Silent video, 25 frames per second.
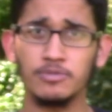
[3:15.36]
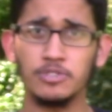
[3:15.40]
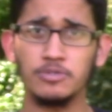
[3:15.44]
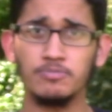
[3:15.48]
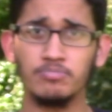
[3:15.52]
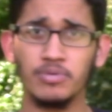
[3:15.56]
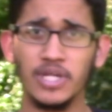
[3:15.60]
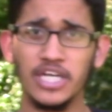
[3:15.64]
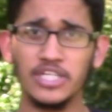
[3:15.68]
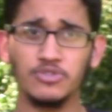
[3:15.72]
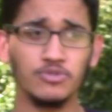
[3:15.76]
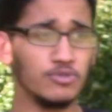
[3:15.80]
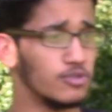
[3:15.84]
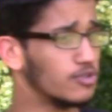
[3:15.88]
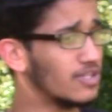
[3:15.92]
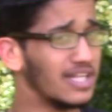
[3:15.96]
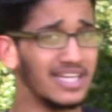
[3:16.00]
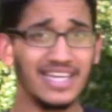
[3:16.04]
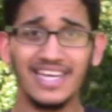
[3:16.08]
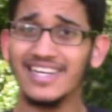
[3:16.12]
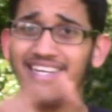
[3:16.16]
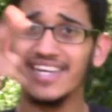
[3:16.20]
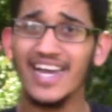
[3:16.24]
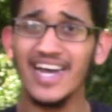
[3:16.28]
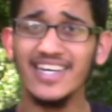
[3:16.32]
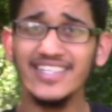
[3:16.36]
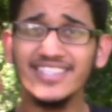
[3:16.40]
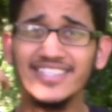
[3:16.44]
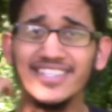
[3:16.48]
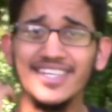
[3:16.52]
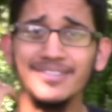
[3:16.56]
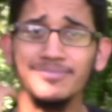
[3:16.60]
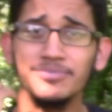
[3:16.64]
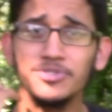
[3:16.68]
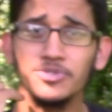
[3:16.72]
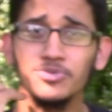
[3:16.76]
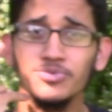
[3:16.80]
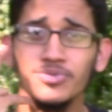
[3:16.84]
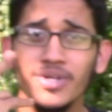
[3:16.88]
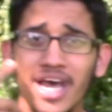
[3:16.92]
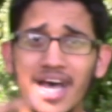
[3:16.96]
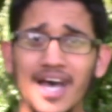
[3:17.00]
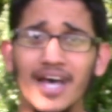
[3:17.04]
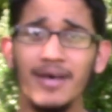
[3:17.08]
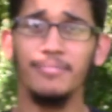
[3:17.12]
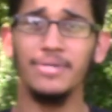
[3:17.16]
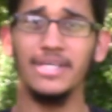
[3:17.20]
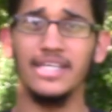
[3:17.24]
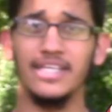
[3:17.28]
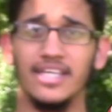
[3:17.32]
Splash will look like a goddamn
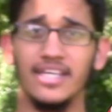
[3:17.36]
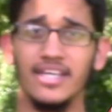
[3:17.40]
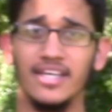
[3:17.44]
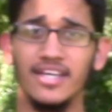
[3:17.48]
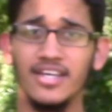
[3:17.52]
tsunami,